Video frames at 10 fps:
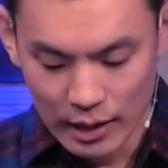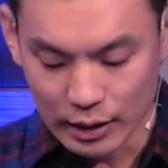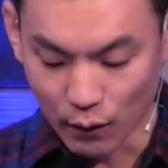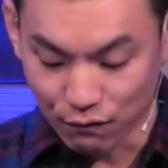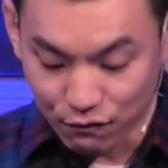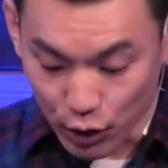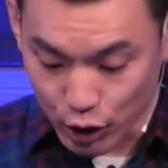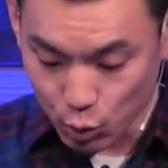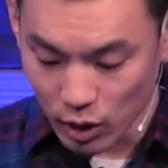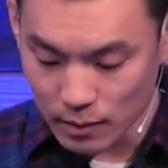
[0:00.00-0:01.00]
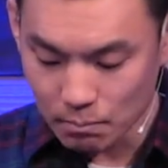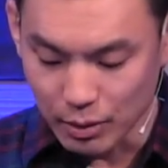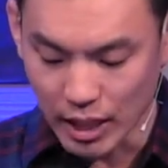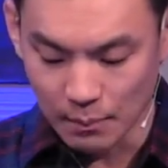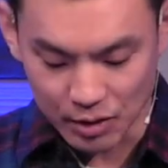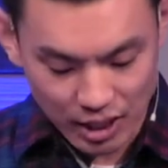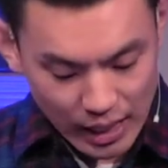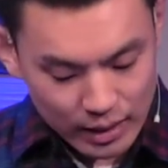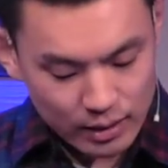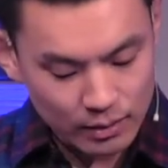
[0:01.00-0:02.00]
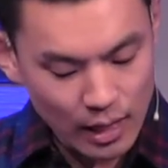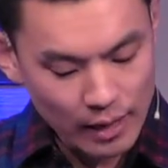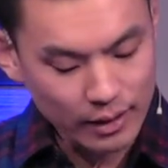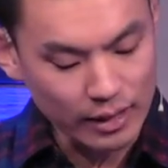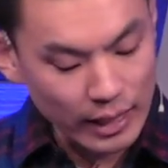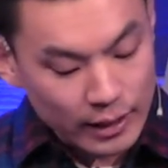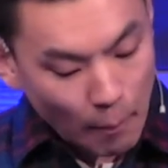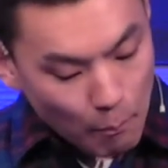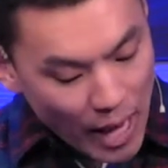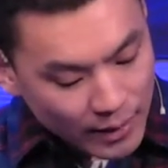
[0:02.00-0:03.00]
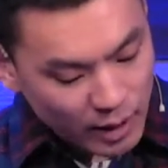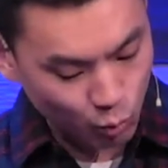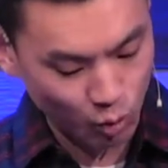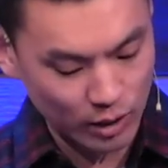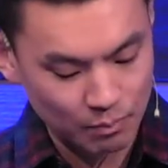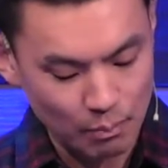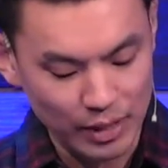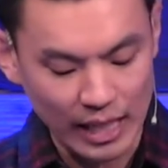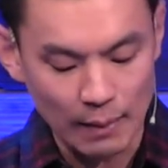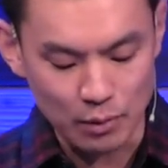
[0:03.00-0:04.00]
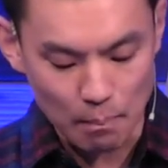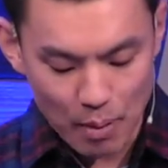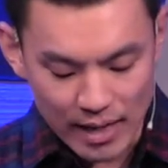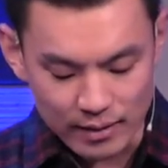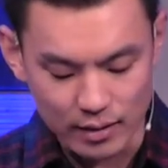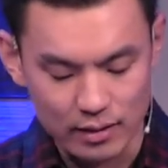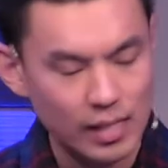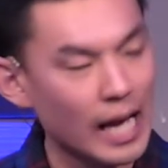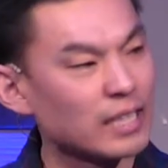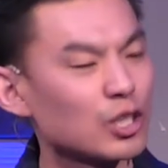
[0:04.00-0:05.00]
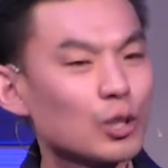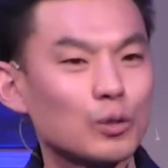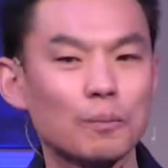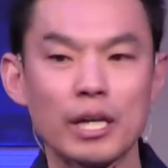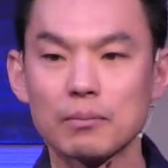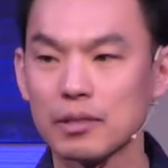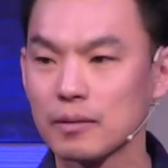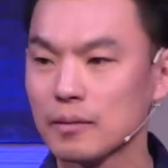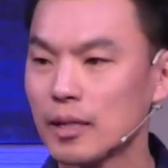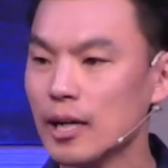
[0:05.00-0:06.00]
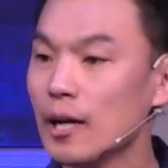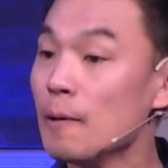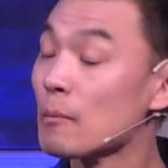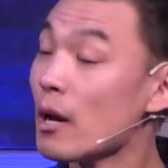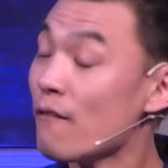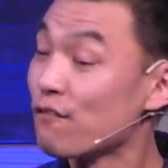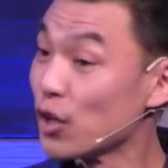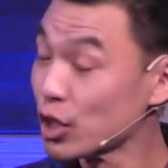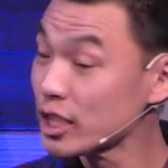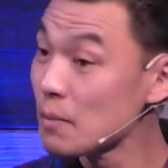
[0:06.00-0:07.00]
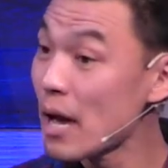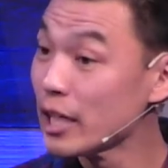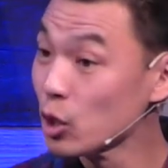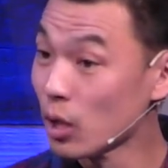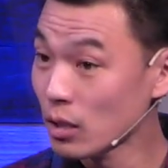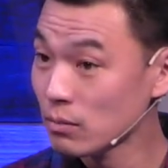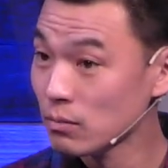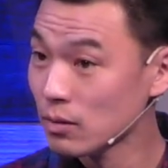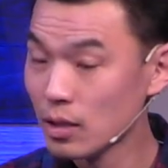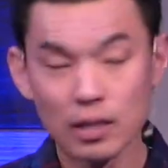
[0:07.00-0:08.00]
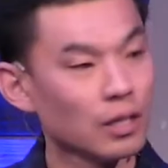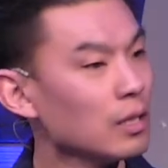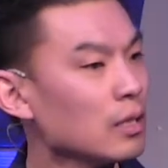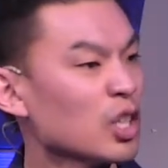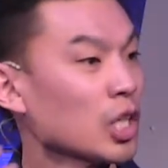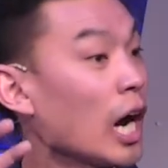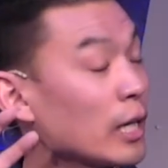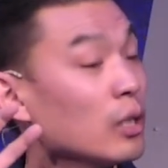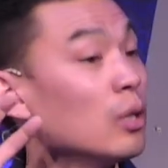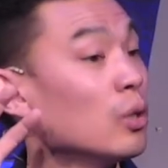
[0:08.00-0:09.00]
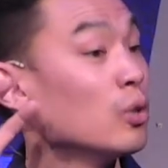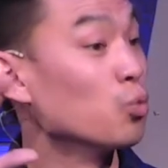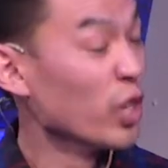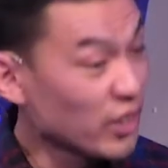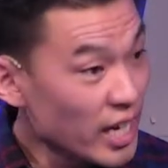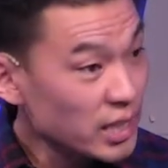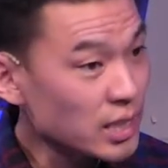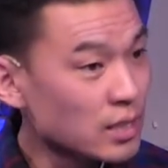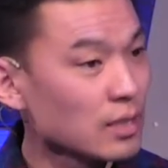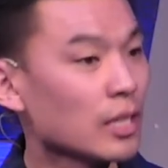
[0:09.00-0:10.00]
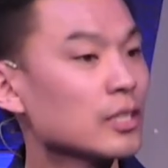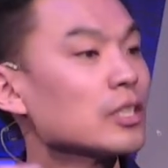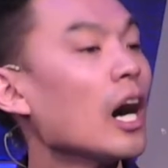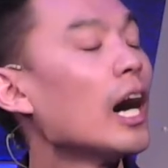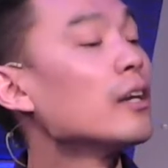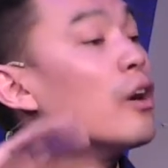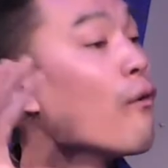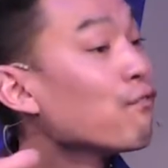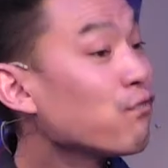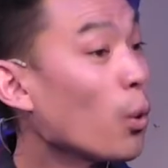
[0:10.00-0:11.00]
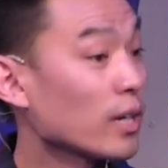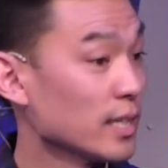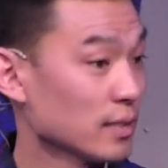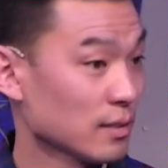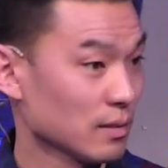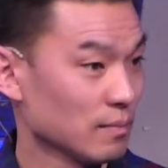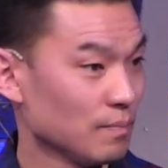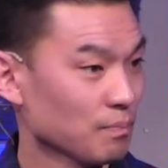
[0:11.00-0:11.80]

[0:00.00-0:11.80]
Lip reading: that the first one becomes second, that the independent one became dependent as a little baby. First Emmanuel, God with us, God for us.